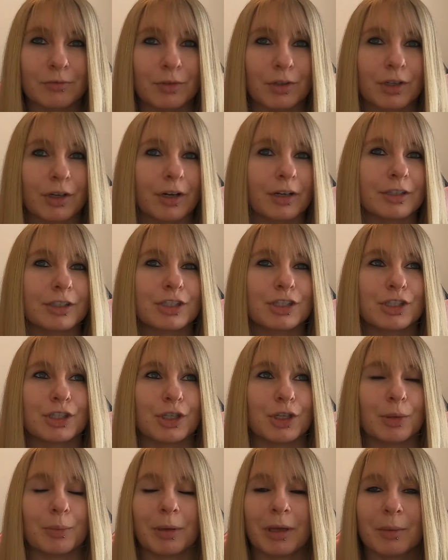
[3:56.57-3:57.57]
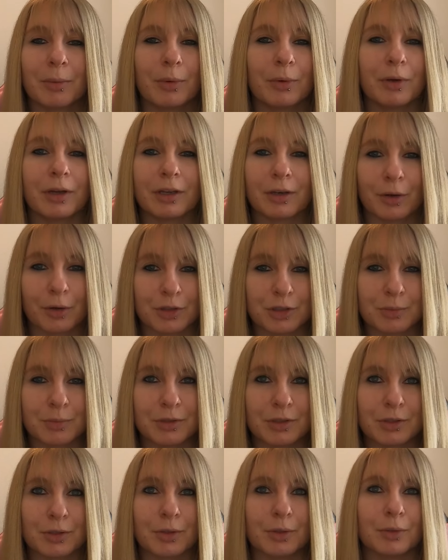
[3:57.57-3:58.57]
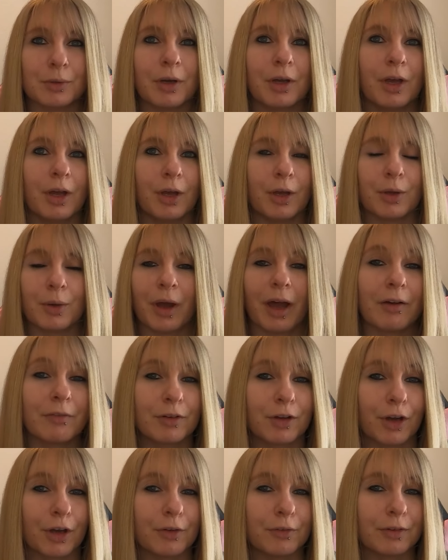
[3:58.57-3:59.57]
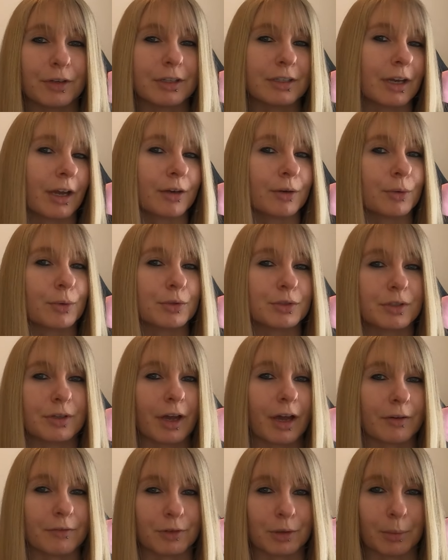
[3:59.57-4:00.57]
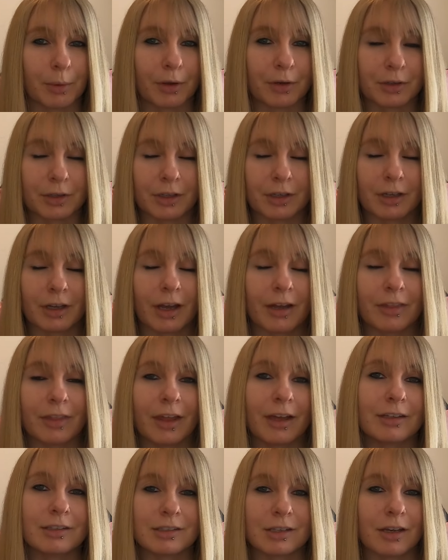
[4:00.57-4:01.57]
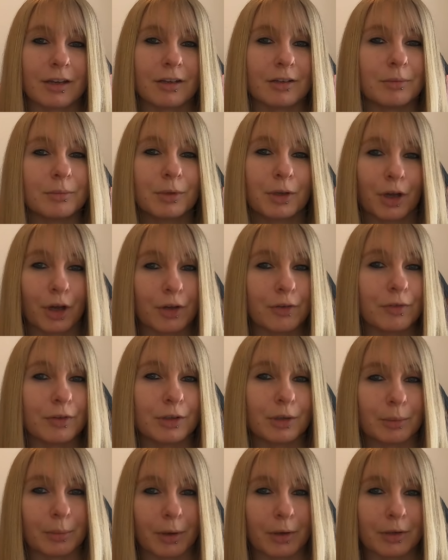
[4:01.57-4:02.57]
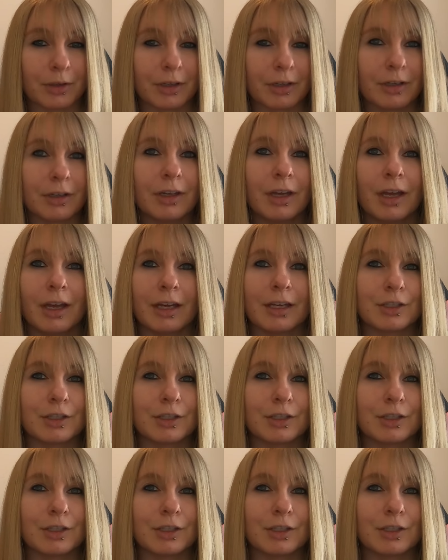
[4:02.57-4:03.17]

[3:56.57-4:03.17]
in regards to people in hospital who have COVID and also have pneumonia, and that term, COVID pneumonia,